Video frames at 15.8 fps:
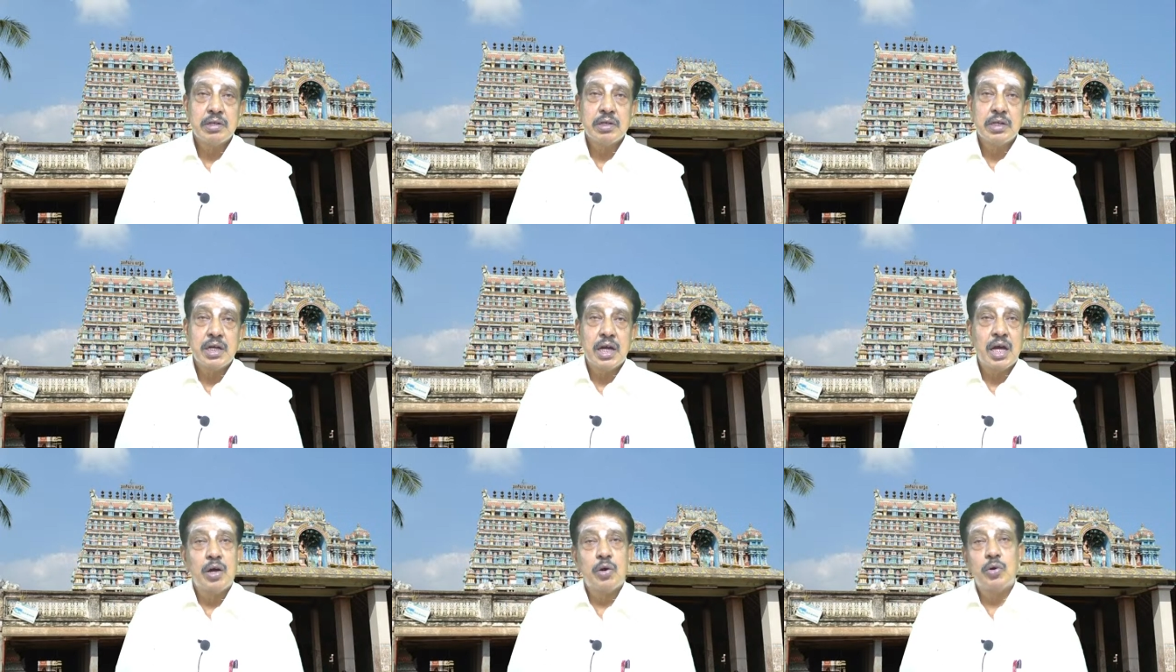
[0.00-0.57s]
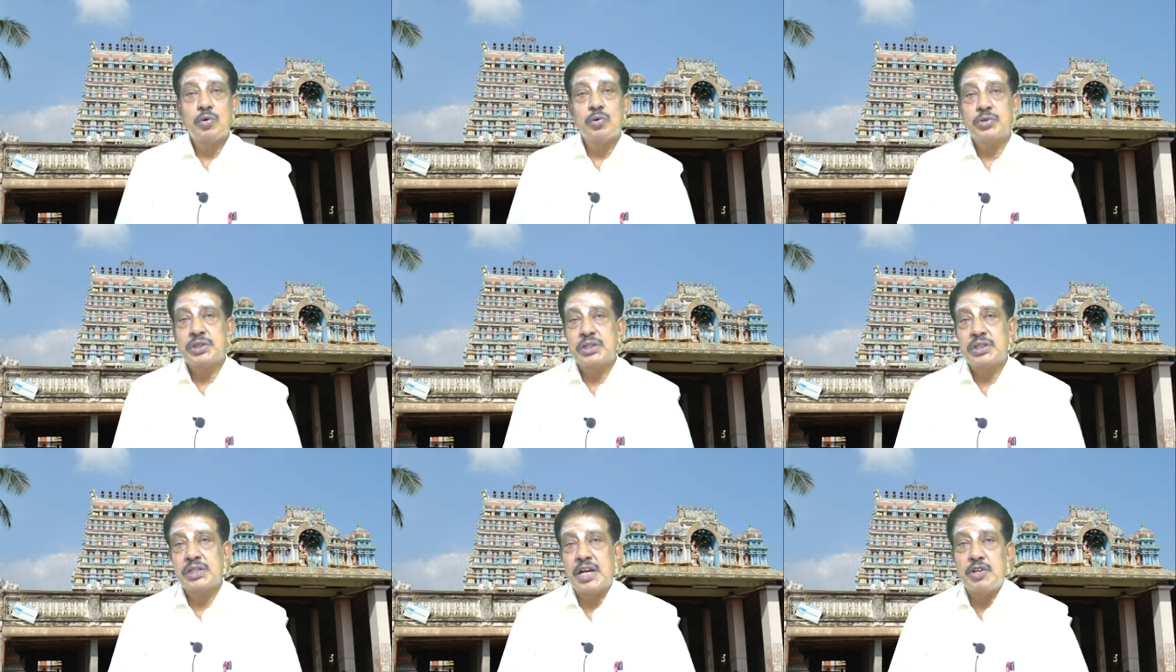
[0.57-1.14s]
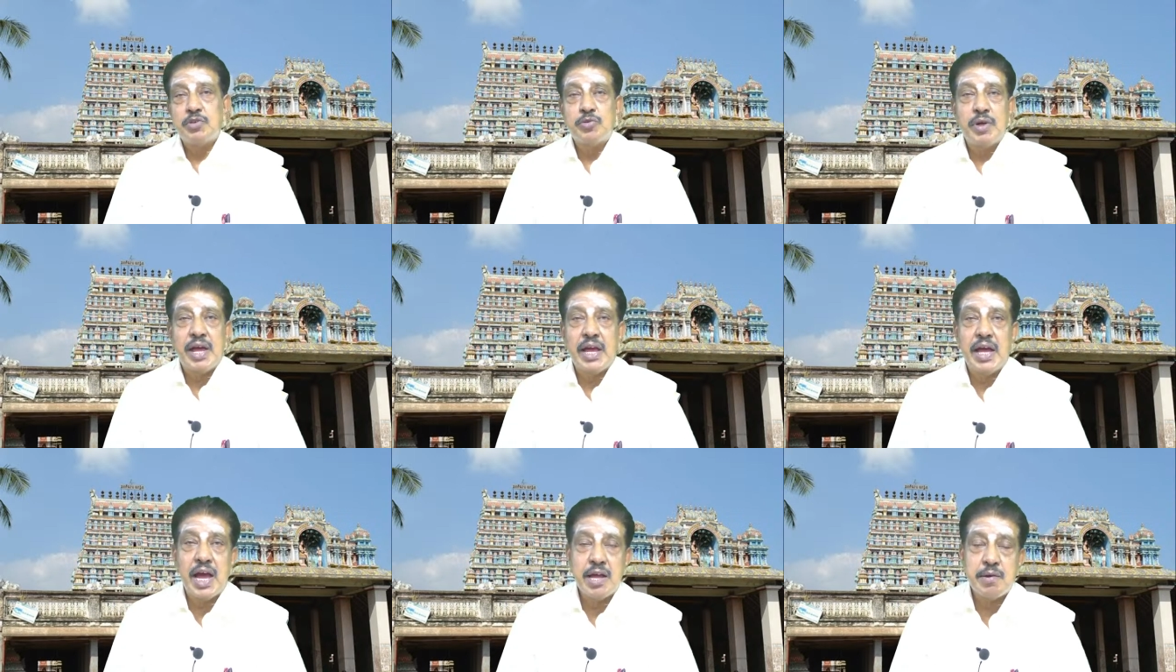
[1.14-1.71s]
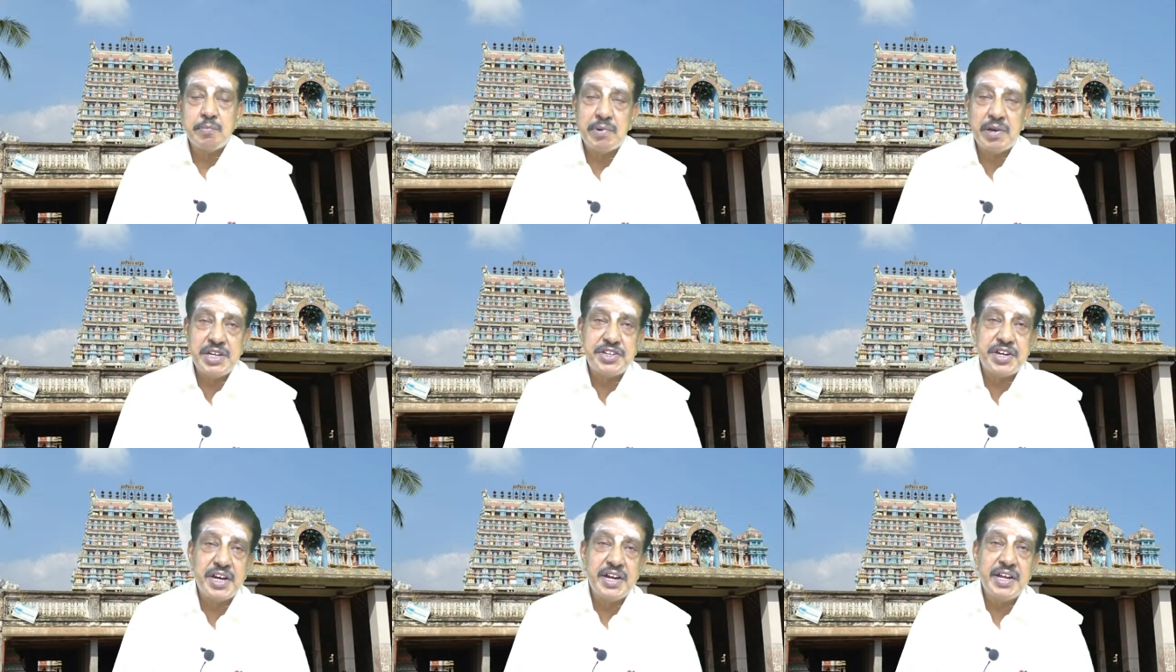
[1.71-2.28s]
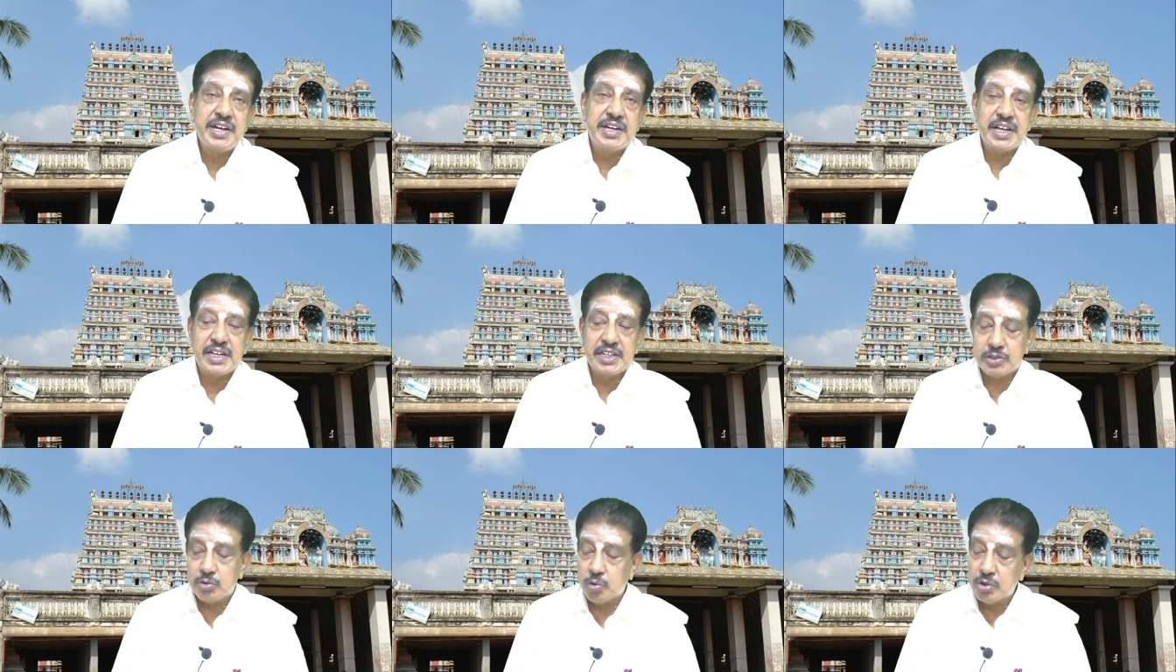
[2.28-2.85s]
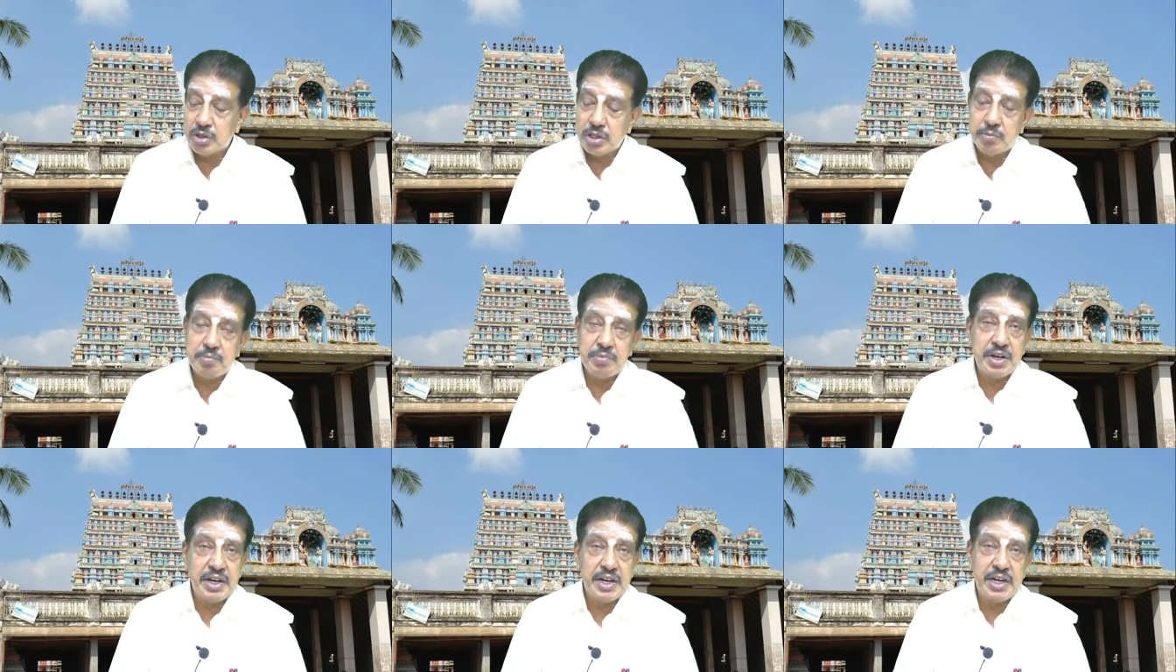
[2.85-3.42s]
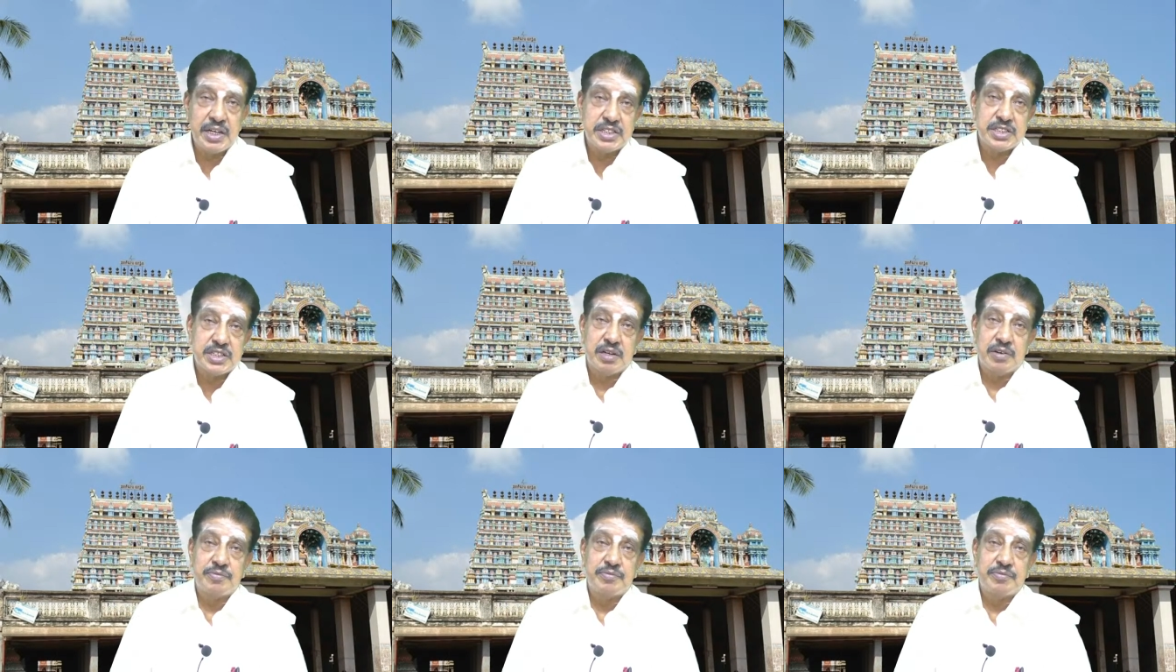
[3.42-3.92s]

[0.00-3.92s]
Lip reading: That is why I am mentioning it as Kurundam tree itself.